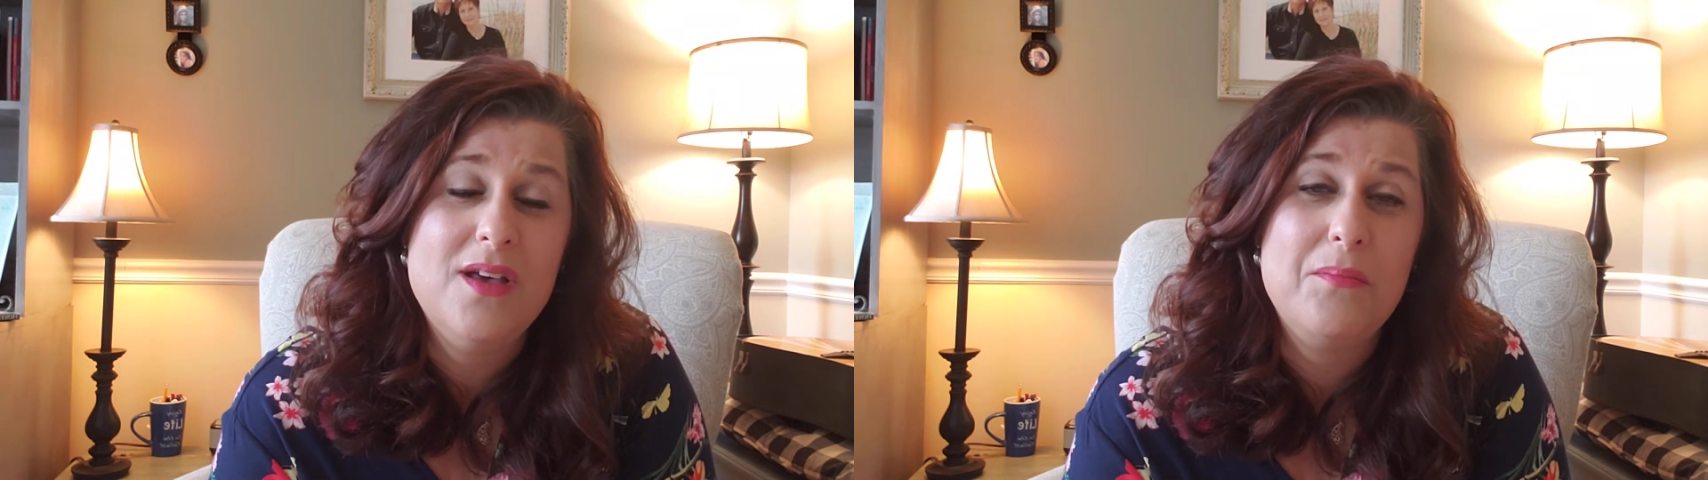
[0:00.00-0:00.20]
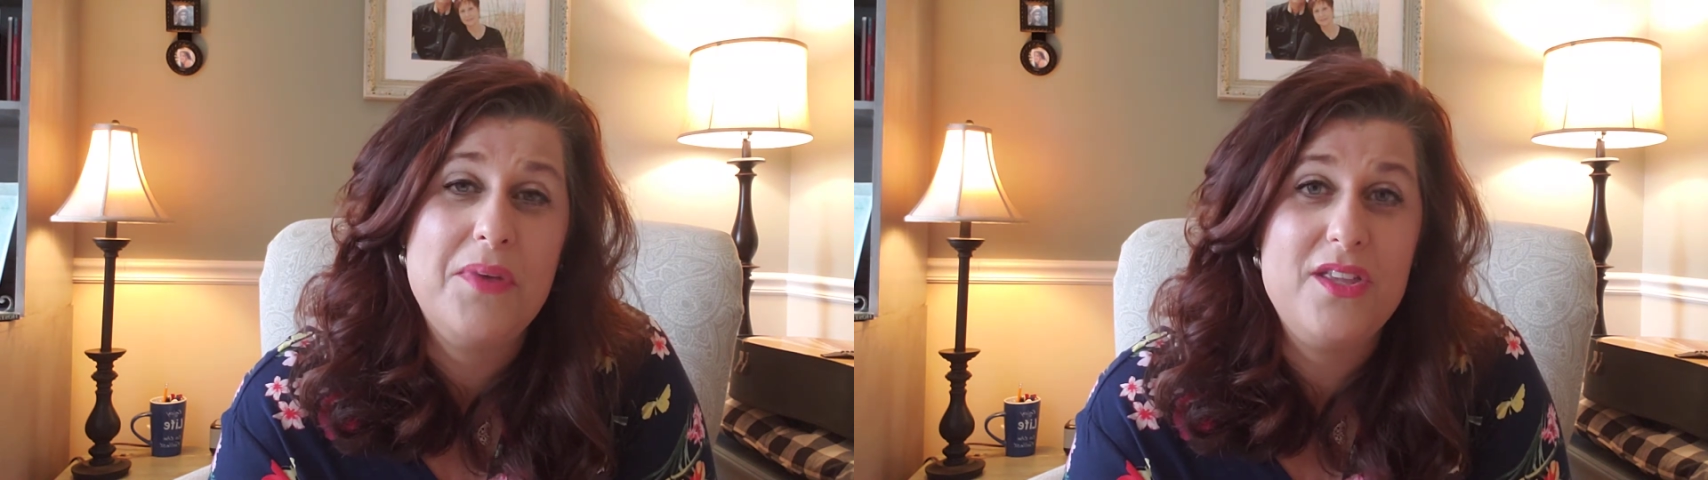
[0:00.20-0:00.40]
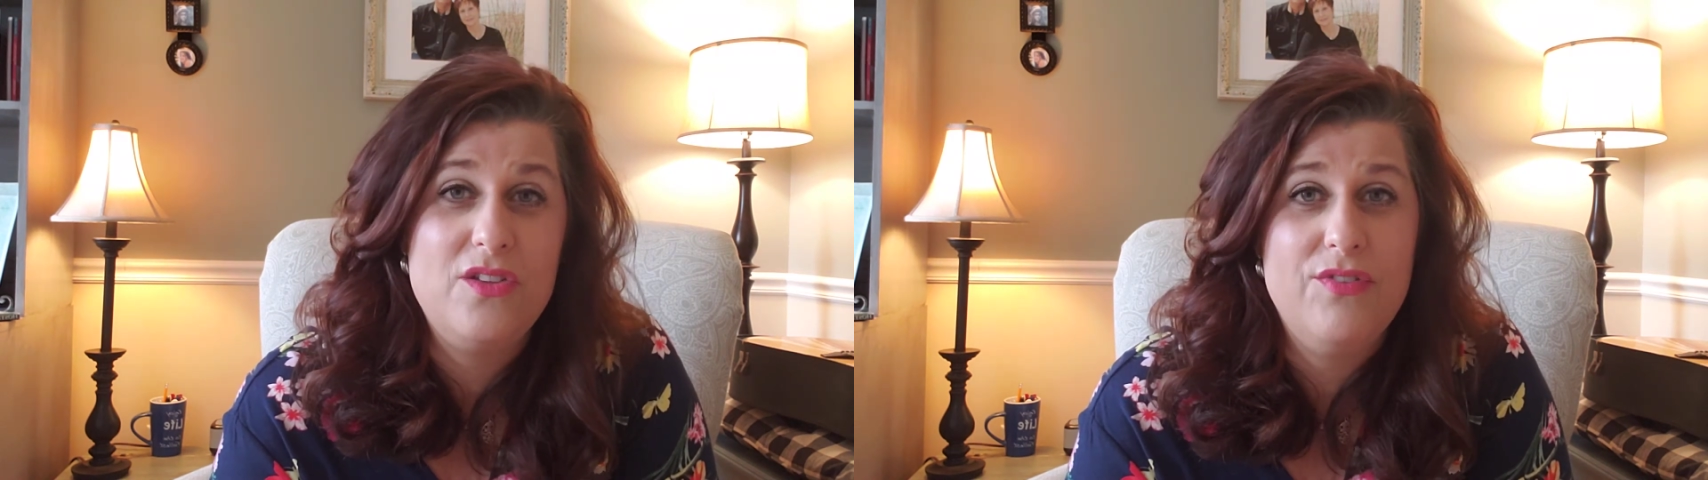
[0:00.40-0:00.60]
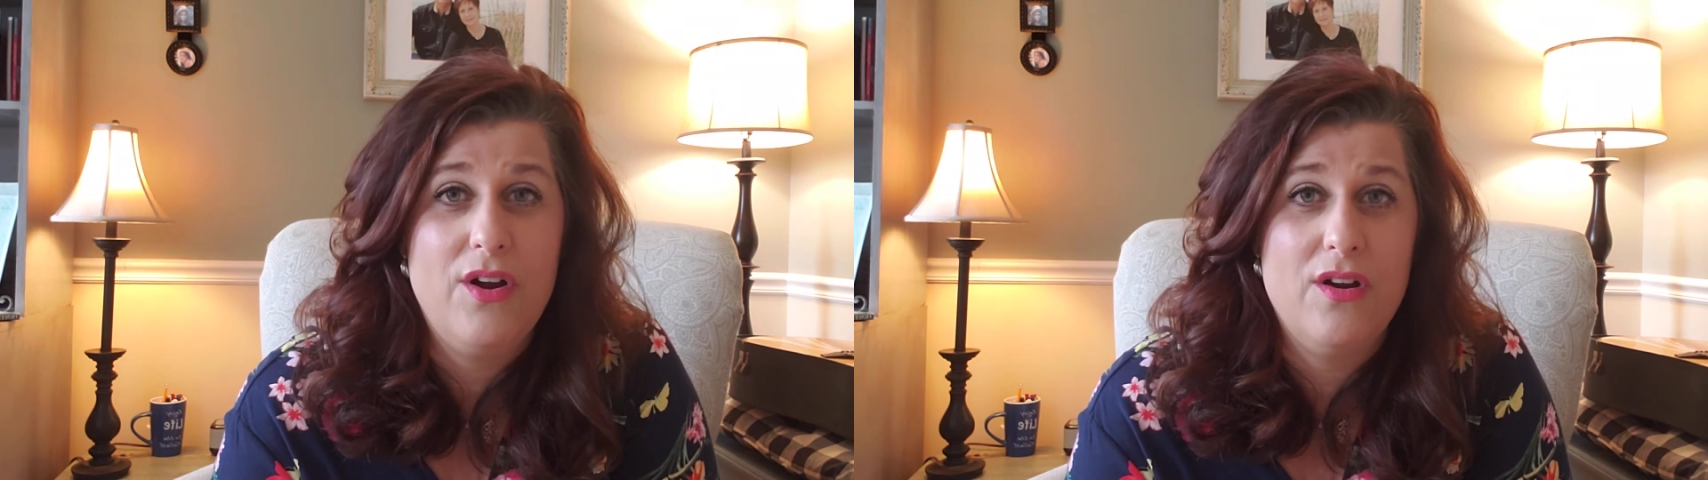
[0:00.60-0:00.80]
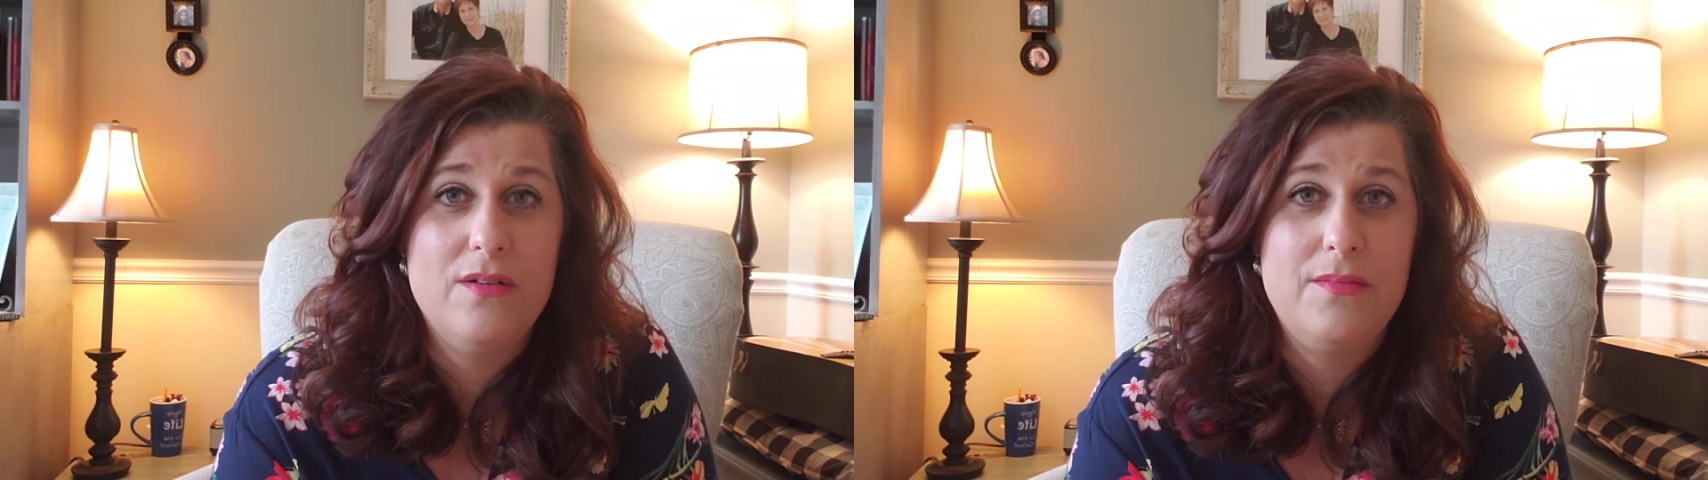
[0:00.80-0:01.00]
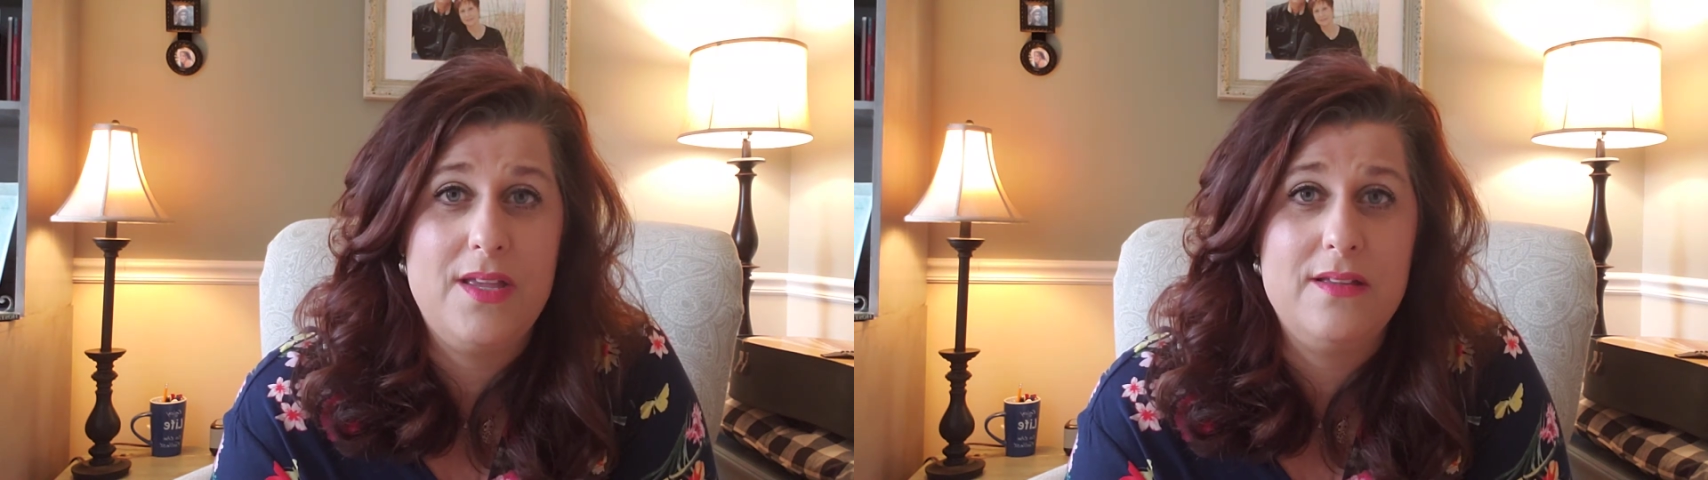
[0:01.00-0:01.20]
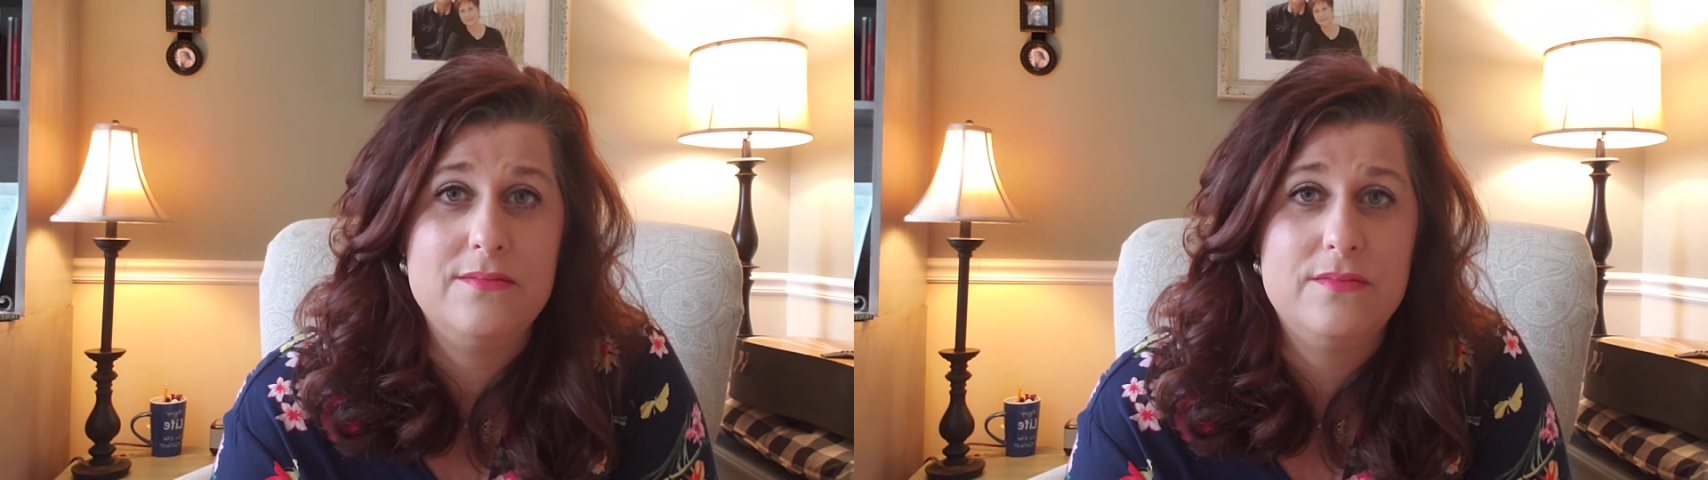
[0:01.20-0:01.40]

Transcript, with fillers: but you've hurt me.